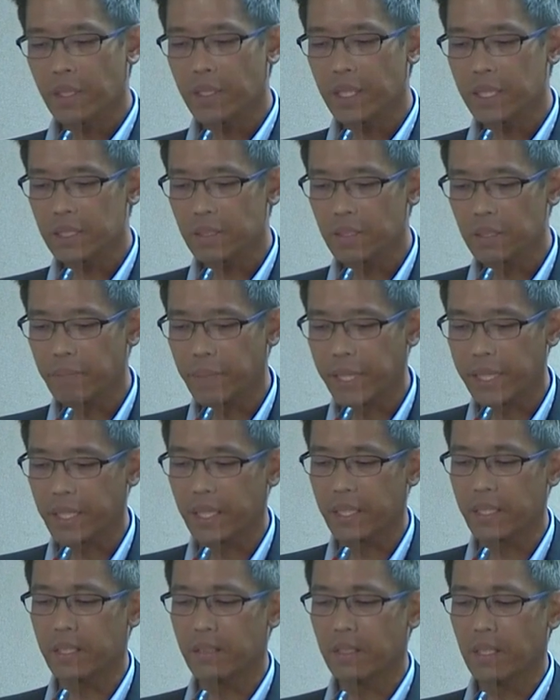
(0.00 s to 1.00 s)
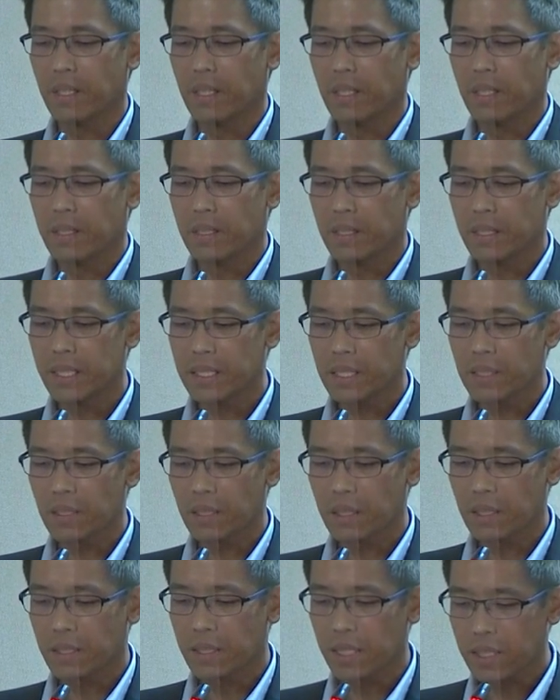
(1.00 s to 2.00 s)
This could make
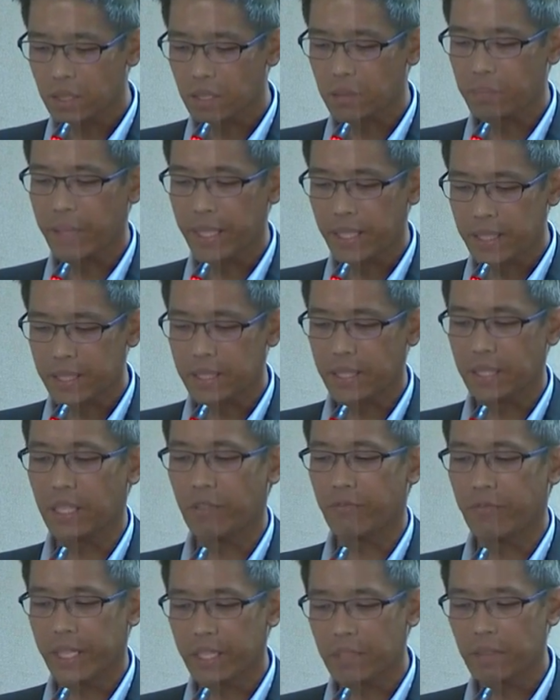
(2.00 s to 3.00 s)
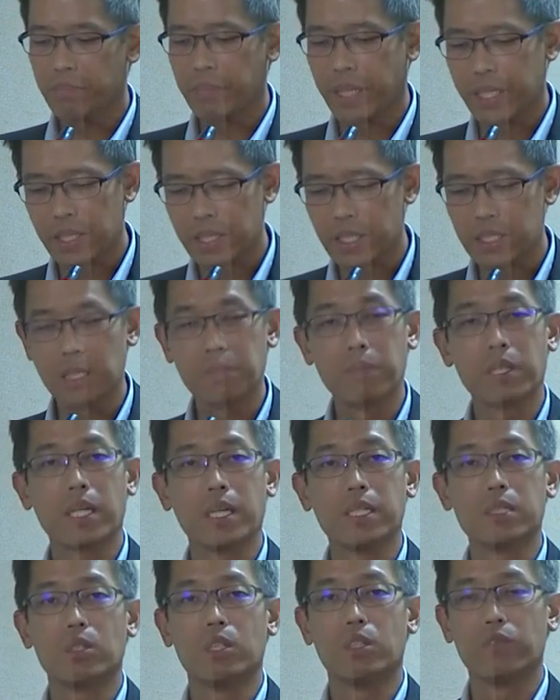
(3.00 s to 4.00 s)
this an effective mechanism
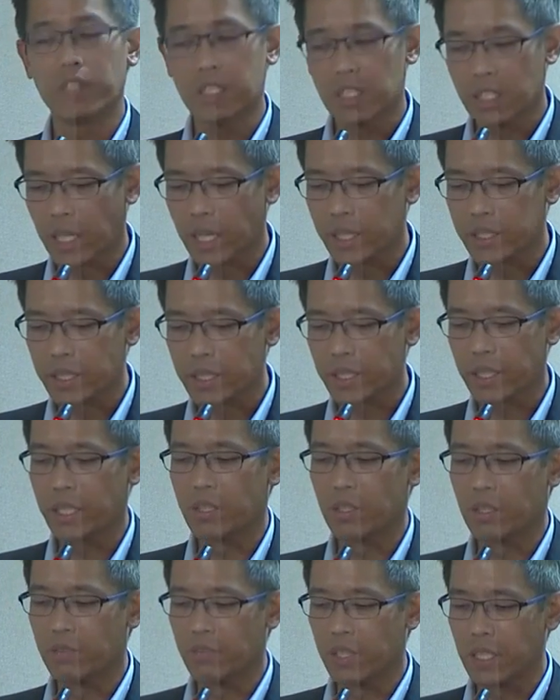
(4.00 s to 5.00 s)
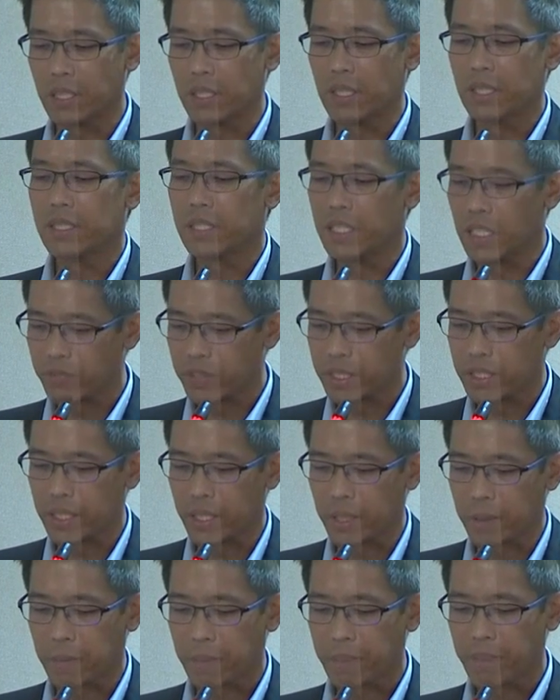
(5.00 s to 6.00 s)
against overcharging and
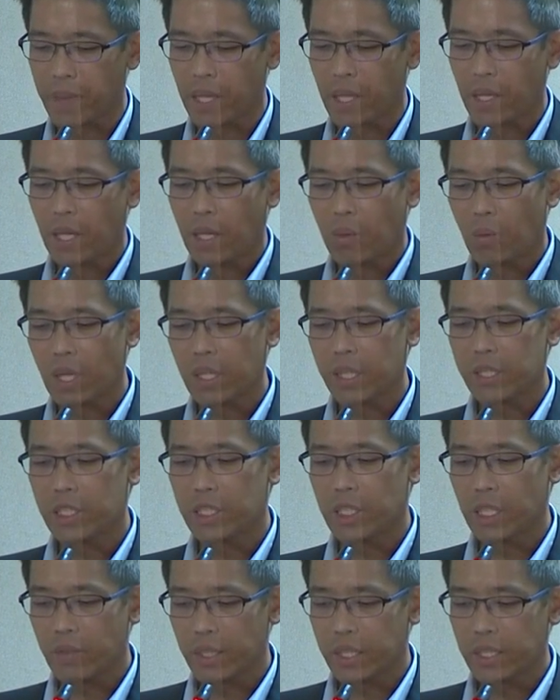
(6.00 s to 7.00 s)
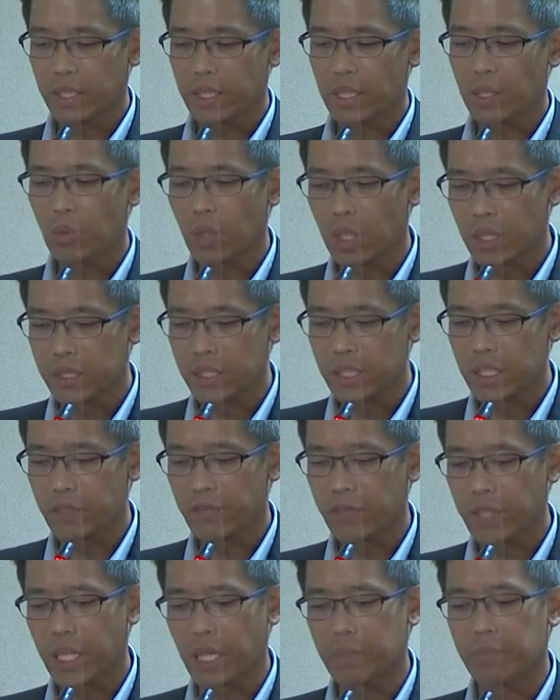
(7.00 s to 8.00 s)
overservicing, while ensuring that the quality
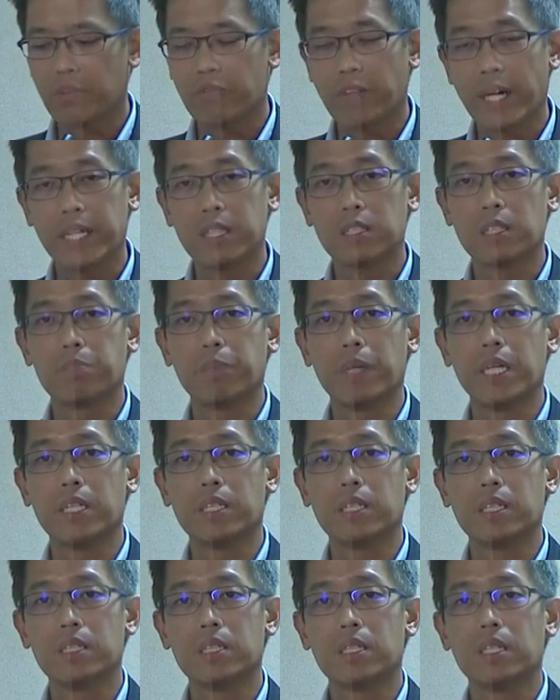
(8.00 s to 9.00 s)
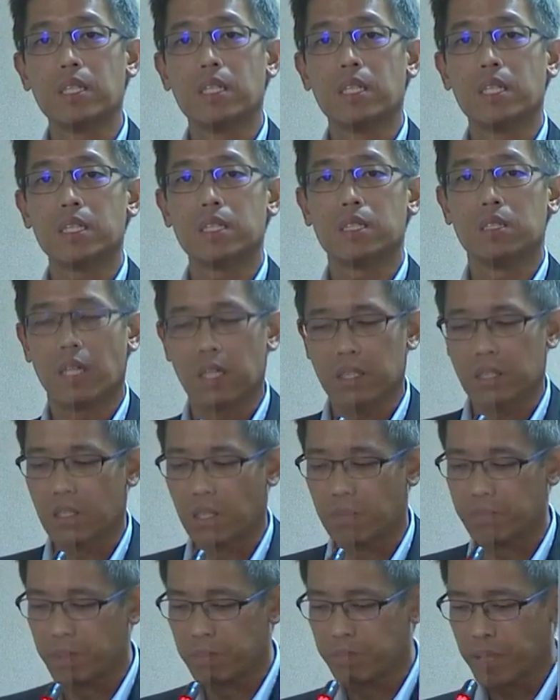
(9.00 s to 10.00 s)
of care provided to patients is not
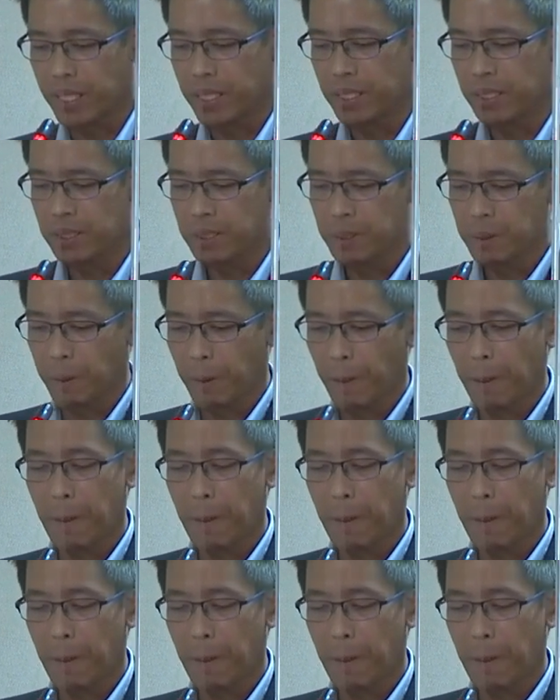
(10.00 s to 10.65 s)
compromised.